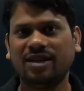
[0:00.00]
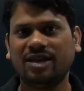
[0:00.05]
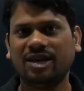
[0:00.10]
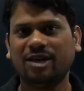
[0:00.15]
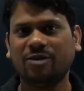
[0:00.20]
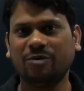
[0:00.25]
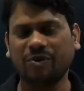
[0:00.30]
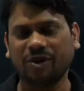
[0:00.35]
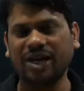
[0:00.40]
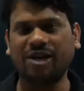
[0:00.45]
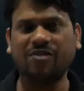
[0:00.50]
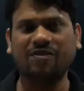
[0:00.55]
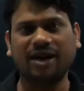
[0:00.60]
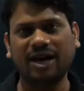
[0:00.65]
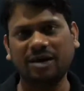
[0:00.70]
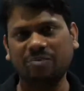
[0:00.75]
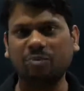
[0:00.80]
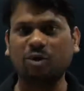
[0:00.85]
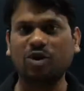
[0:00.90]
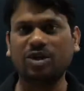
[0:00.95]
We
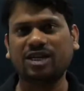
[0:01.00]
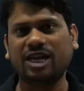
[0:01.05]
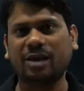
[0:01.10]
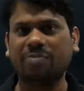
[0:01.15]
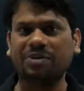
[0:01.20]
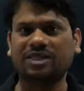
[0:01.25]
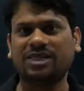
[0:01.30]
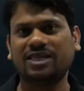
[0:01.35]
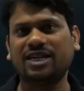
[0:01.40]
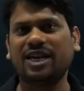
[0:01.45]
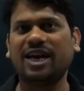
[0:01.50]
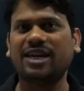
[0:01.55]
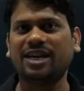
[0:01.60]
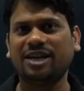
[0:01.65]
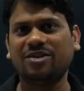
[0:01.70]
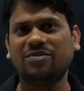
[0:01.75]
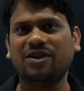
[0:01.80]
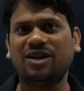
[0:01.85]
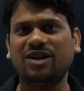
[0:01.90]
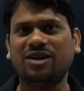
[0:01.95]
require both capacity are
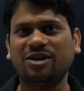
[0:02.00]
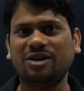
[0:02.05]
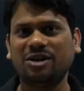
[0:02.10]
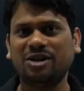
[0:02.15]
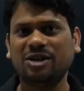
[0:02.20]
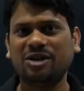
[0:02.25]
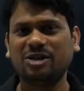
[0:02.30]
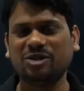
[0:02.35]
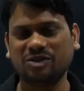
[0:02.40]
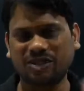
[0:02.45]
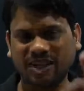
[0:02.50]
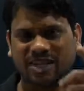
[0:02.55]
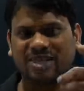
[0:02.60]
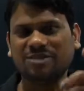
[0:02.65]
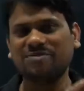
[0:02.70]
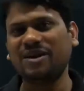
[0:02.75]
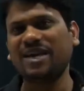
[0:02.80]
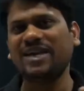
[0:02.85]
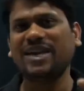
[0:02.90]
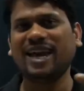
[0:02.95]
equal. So that's
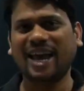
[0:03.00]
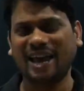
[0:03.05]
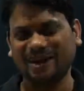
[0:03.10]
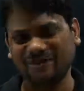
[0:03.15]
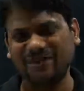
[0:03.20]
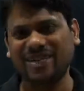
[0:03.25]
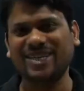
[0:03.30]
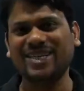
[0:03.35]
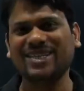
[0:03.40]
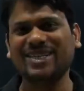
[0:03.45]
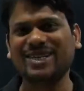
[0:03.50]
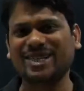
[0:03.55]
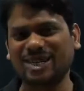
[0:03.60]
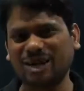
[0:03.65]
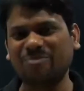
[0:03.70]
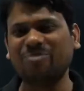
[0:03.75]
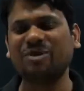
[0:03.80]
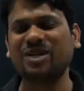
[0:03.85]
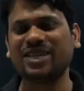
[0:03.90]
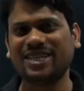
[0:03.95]
why N1 is
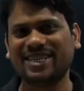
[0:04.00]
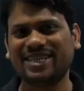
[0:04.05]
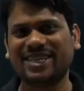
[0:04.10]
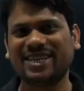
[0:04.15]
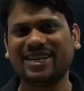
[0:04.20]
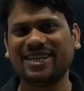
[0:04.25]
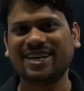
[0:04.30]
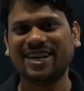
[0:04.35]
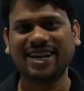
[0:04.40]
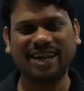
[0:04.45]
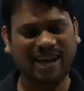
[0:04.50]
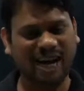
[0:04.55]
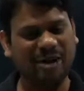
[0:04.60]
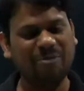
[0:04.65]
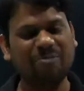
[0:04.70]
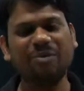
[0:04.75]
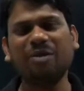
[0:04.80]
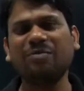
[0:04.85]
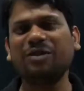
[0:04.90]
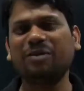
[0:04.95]
dipped region
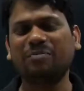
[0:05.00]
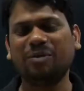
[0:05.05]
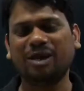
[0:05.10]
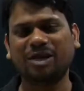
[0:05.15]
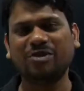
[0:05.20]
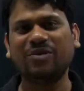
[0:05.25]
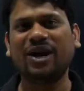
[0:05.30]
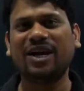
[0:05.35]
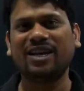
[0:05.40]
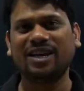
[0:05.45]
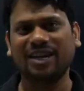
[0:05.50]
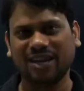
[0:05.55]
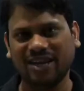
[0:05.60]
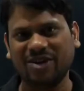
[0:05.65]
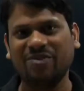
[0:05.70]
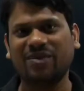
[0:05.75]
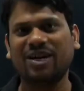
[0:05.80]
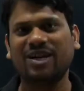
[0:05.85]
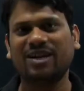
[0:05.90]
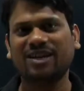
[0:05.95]
and P1, P2 are
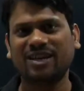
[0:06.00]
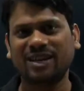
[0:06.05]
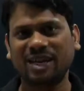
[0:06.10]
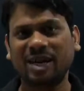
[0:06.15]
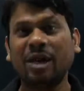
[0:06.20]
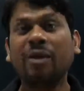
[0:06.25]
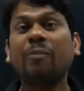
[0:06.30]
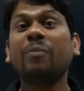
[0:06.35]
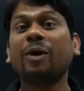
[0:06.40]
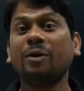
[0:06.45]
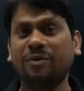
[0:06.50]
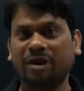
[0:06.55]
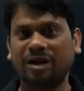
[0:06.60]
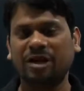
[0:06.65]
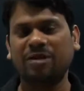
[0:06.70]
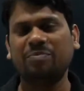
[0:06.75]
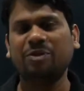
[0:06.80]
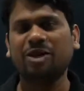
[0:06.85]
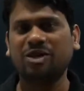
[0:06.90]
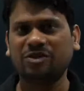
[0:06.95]
equal. P1
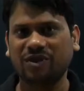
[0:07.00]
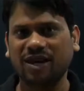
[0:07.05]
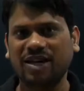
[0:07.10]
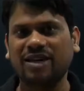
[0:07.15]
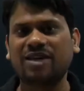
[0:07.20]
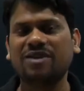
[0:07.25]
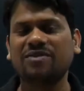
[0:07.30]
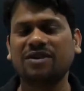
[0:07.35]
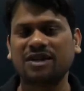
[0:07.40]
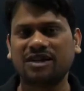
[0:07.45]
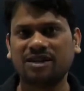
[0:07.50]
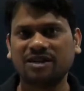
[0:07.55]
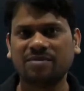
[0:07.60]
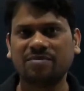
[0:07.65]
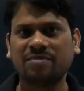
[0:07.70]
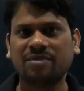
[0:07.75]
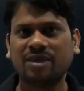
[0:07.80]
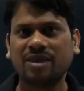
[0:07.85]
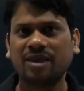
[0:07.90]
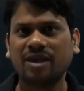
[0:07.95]
and P2 are equal.
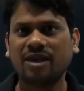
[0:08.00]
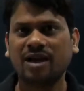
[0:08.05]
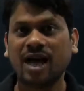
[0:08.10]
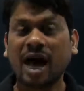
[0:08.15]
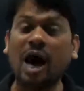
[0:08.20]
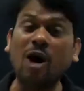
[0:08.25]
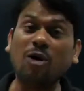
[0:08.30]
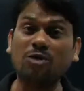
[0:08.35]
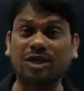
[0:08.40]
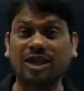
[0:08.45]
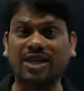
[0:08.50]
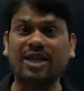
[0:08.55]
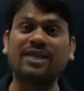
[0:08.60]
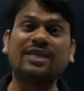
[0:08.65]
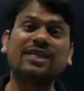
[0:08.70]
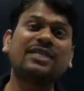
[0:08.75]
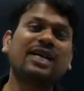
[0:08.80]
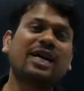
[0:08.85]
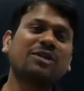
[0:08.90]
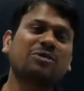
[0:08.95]
How they can
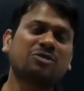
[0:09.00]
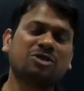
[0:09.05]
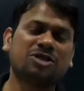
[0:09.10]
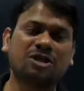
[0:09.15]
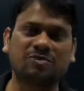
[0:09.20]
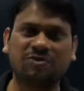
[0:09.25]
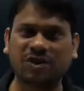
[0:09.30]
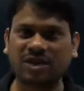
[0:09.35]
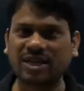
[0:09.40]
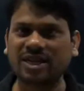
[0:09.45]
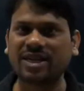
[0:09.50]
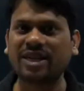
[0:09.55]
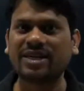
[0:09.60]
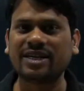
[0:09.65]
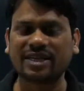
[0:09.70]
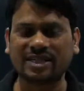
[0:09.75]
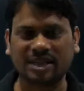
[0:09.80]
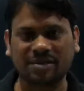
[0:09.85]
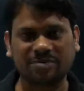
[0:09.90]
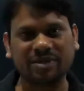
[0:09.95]
design question for the gate
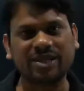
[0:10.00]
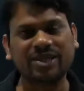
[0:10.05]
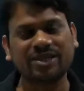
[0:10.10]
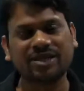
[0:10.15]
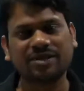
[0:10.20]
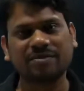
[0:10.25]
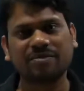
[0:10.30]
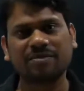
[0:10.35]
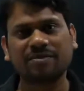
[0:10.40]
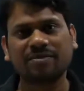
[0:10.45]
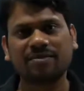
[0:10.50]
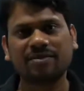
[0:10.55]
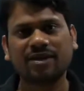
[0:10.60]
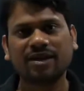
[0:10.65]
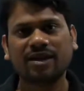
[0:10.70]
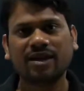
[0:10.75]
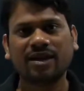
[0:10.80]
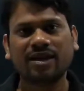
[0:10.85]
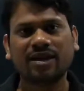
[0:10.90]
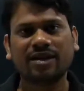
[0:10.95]
examination?
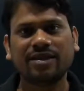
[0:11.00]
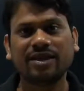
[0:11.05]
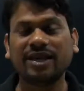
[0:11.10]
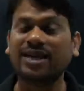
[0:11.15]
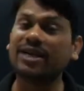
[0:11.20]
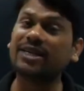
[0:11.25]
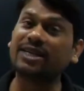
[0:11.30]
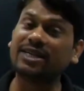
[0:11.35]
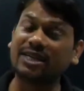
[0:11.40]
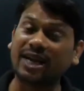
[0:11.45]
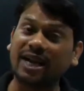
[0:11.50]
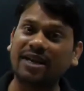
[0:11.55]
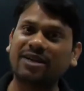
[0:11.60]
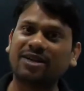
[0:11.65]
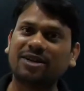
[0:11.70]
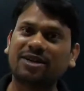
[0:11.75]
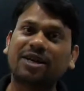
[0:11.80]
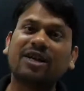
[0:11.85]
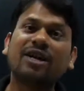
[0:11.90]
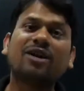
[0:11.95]
They can
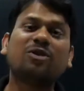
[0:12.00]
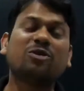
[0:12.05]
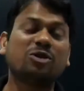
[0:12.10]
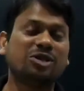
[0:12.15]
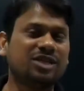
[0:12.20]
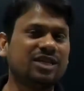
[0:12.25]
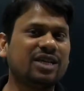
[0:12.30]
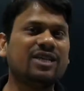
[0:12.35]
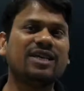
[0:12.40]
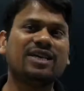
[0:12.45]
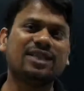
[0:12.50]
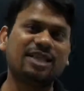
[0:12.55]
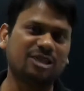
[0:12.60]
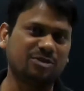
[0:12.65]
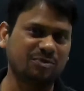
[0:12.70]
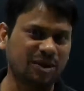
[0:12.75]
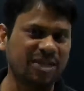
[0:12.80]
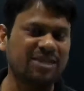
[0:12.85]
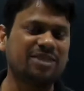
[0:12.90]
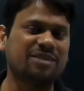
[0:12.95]
design question in this
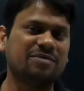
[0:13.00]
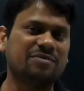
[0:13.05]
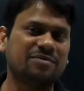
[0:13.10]
fashion.